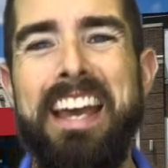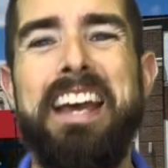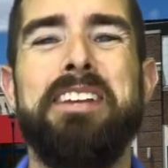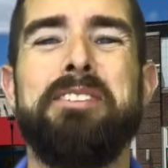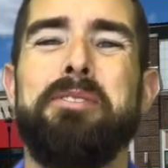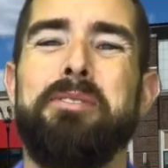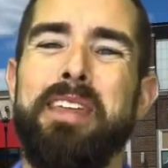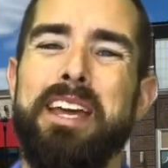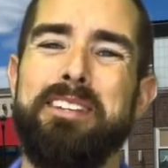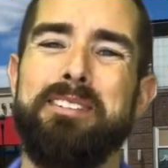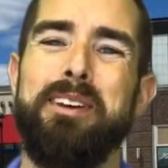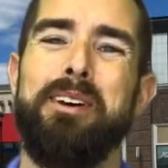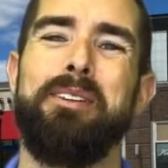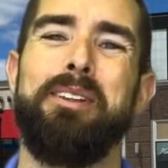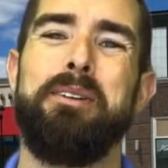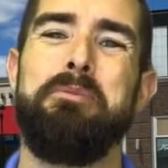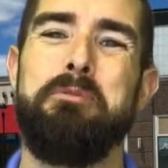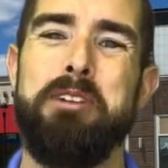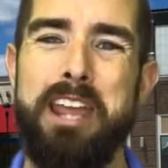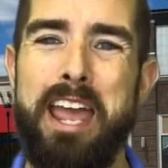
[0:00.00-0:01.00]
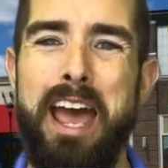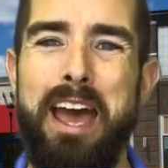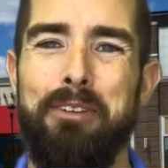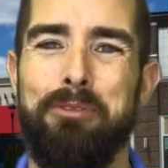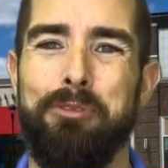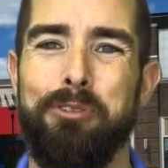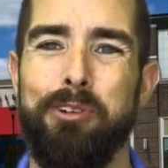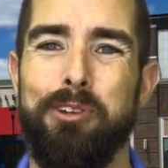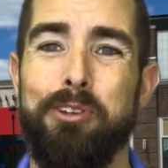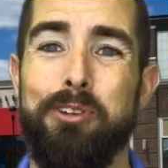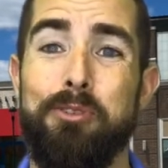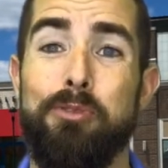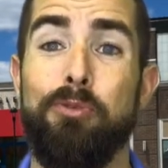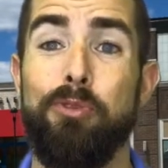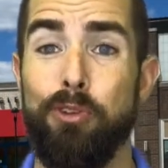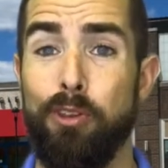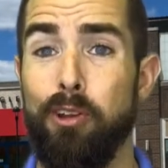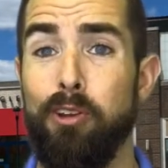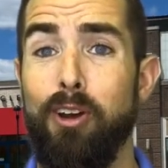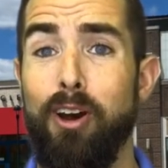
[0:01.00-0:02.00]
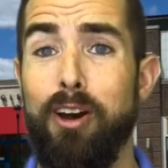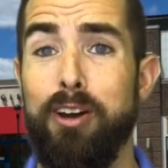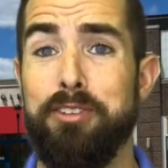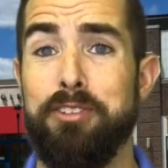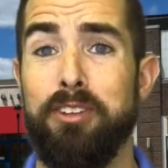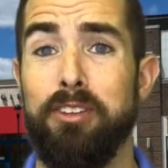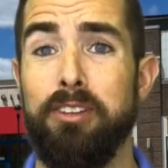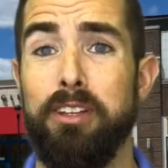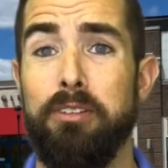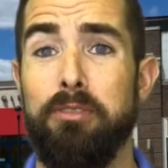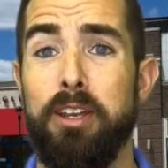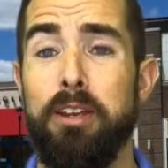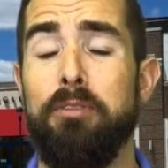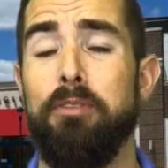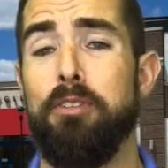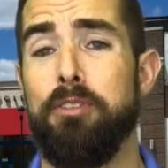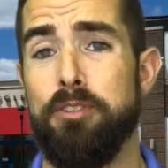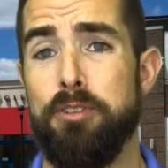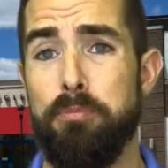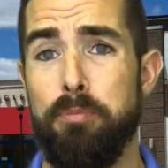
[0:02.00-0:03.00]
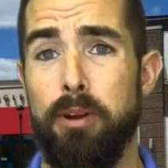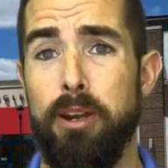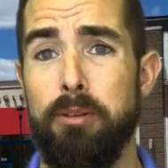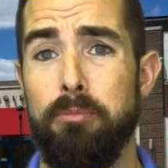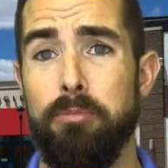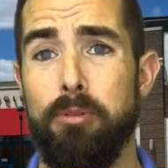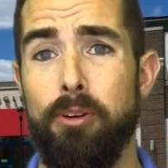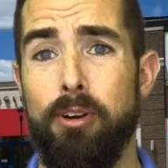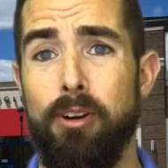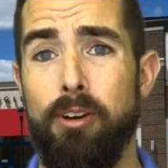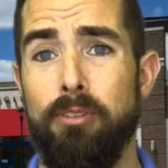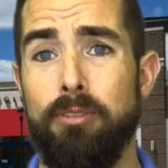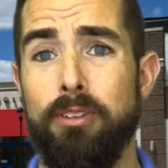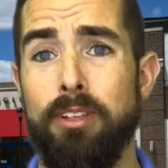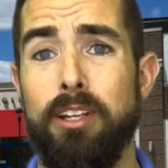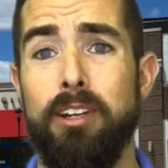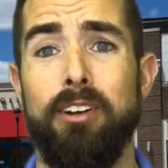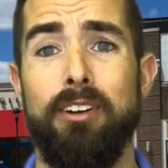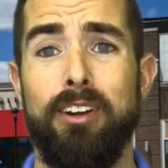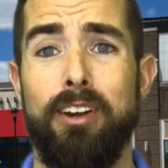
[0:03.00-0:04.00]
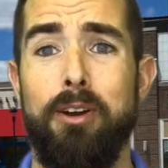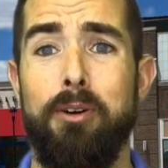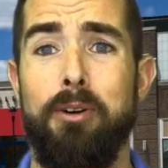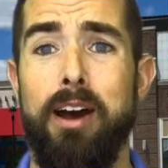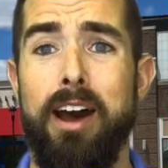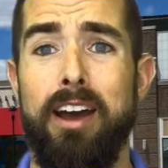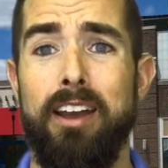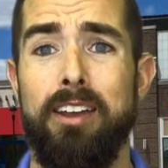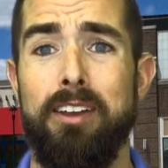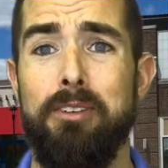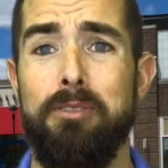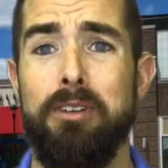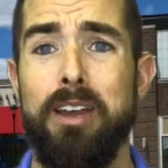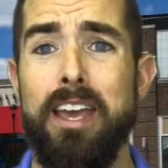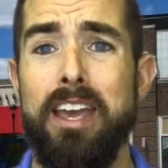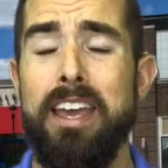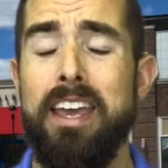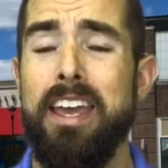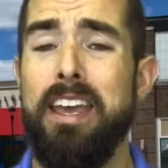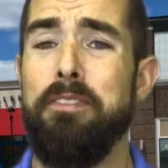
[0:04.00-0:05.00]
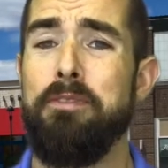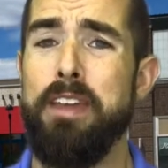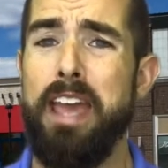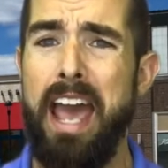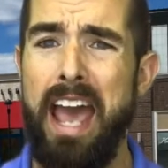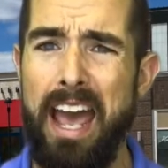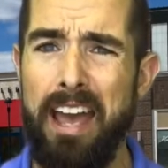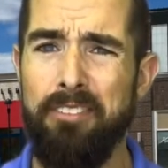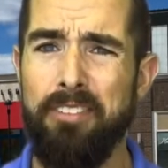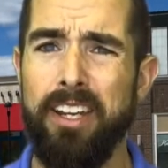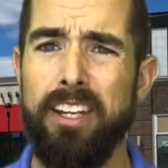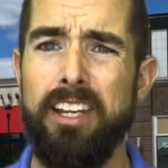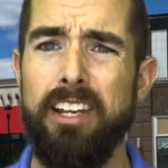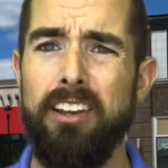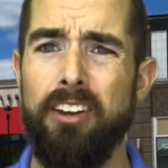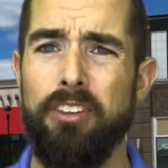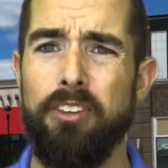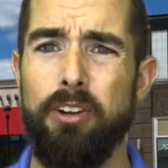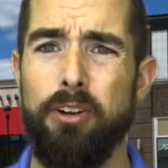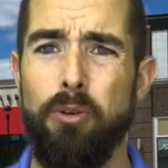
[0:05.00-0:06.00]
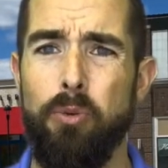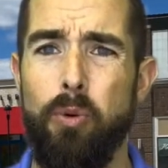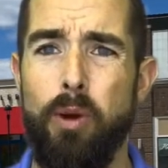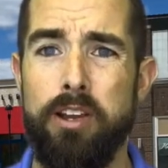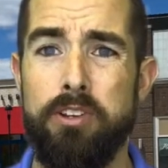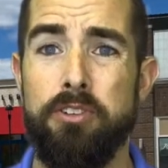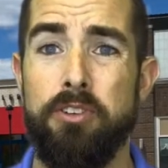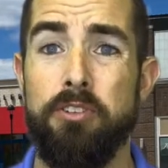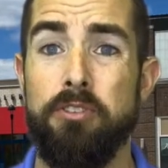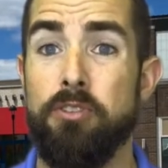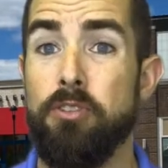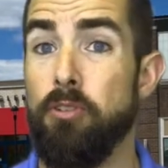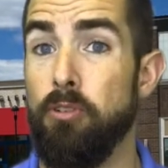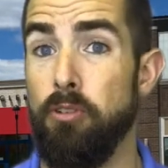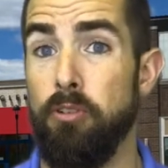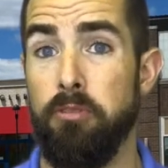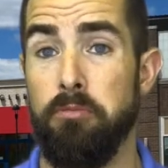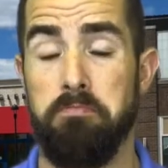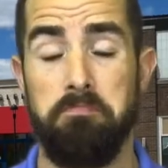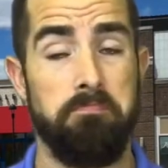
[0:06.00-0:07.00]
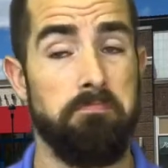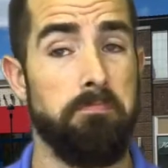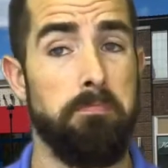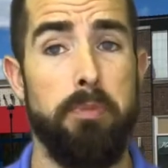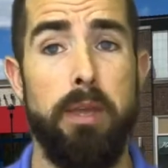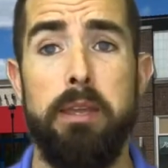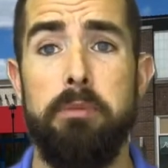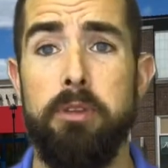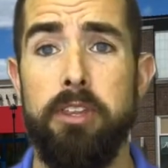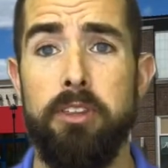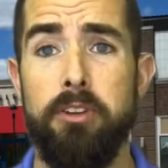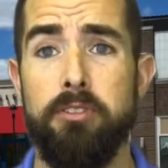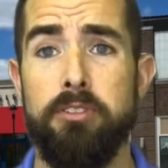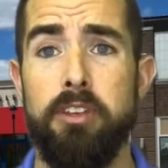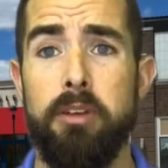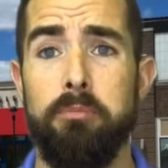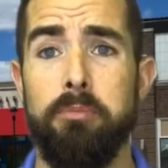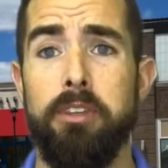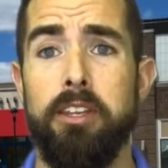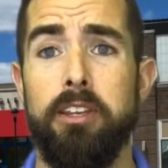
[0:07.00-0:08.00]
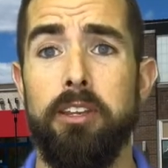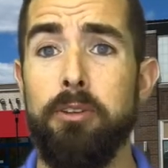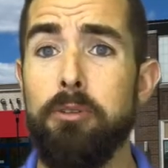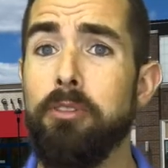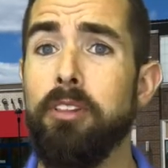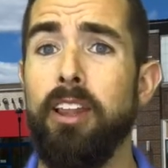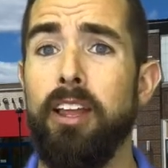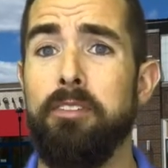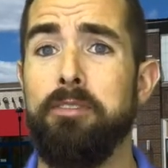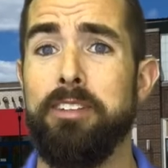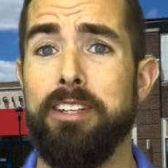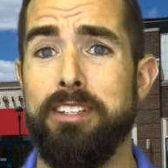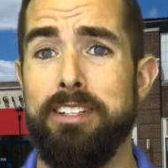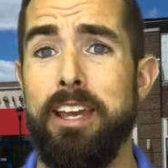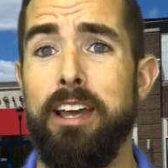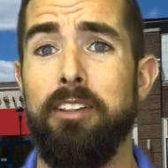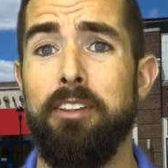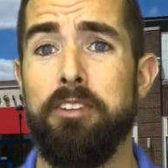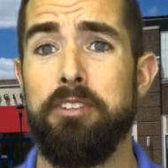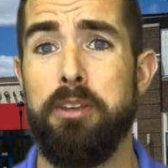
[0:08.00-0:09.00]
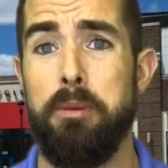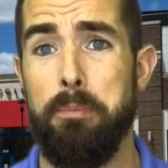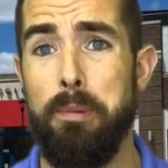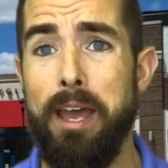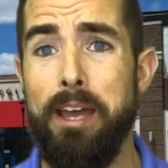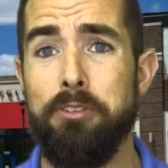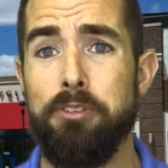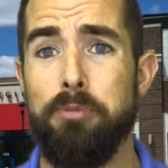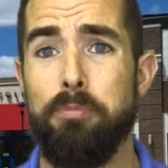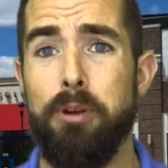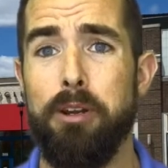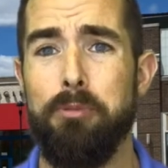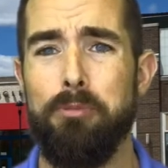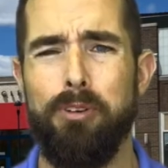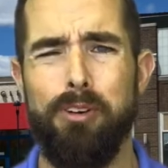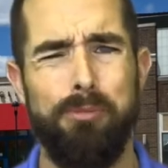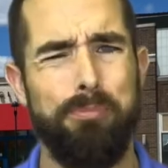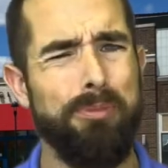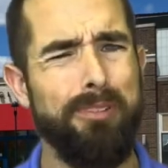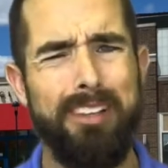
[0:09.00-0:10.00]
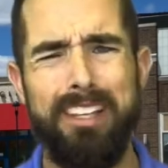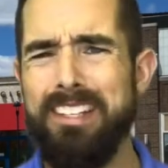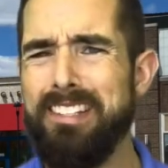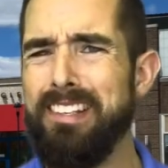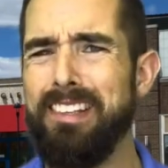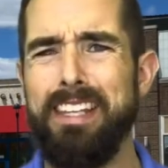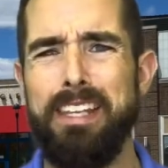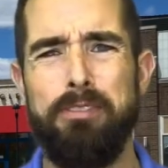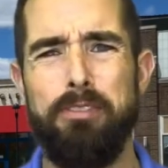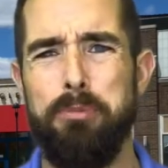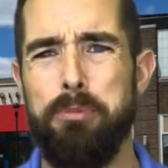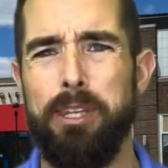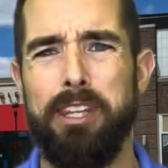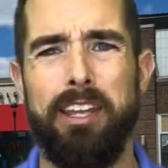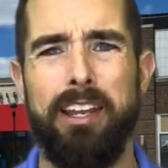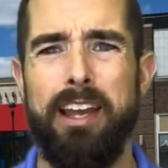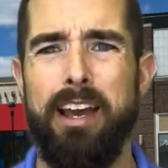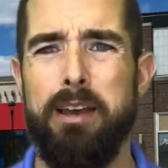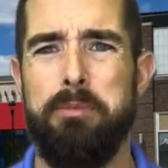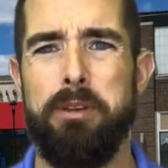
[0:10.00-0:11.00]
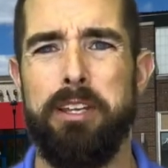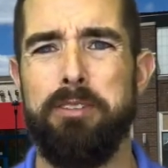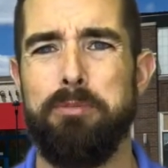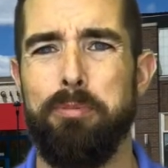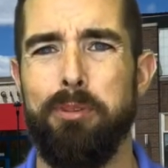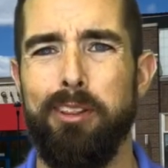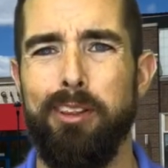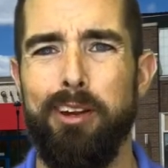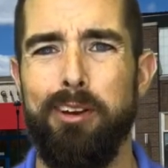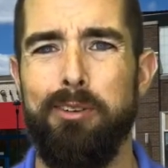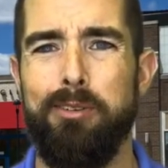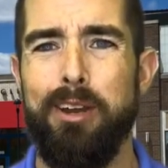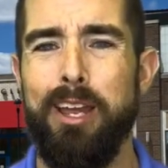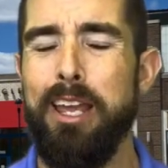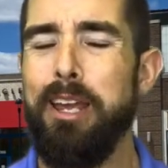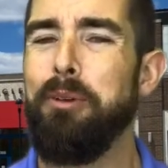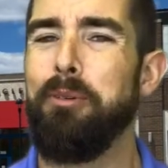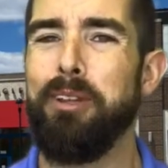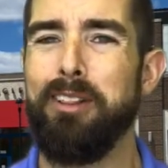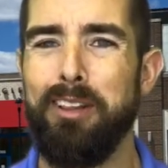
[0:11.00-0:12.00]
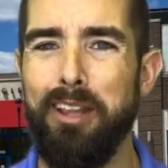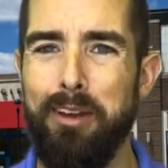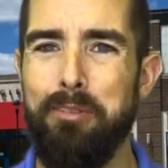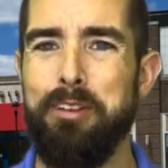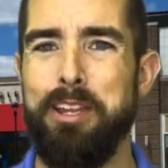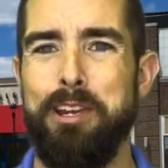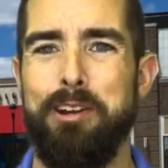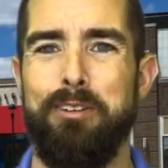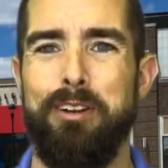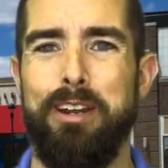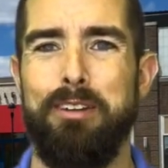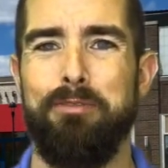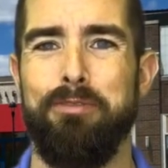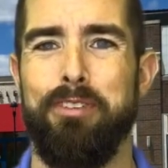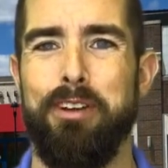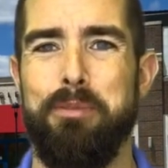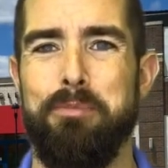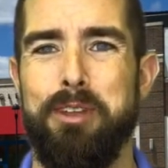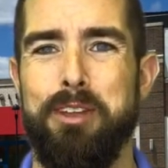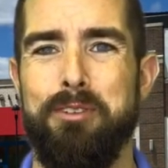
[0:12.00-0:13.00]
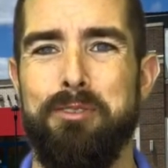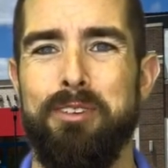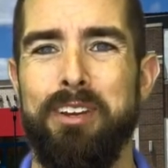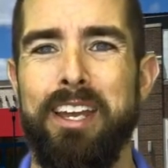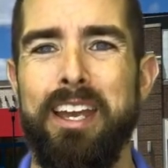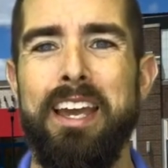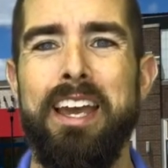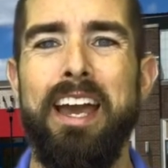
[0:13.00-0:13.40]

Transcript: So that's all that we have for you for the cost of living for Springboro here in Ohio. If you have any other questions, or maybe there's something that you'd love to tell us about Springboro, please leave them in the comments below. We love hearing from you.